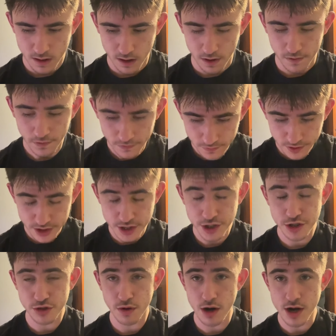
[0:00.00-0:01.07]
I've
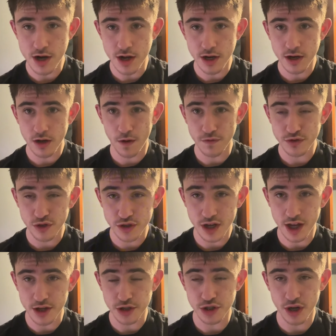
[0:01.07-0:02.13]
finished training, I've just
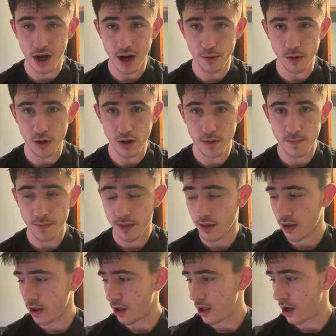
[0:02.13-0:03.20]
had a shower
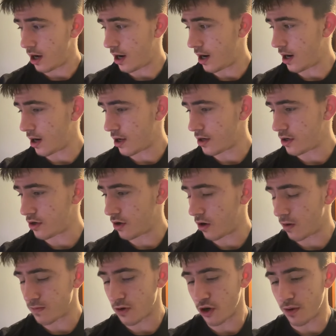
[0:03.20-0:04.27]
and
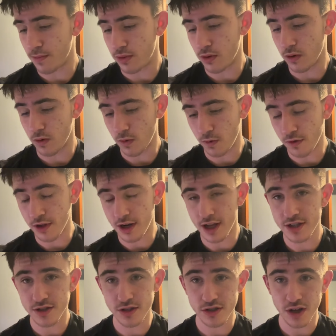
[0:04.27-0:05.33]
I'm going to put all the
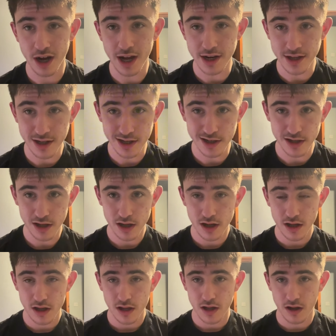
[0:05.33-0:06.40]
lessons I edited
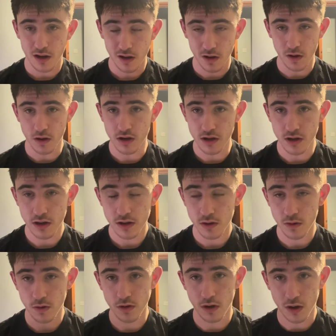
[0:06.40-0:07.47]
earlier
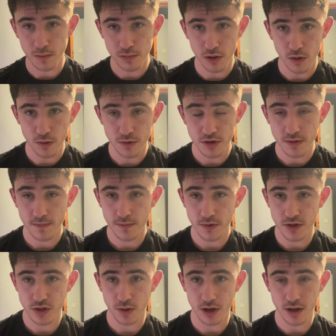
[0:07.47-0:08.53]
on upload
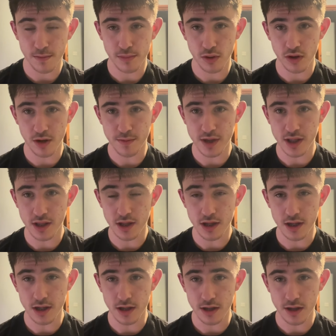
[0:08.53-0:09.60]
so I can put them in
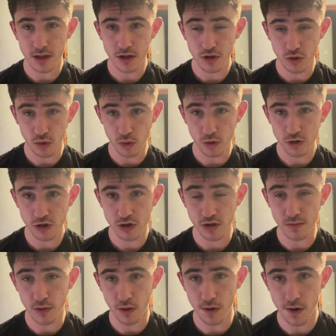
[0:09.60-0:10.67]
the course
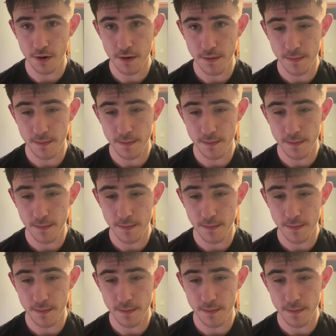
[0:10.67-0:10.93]
tomorrow.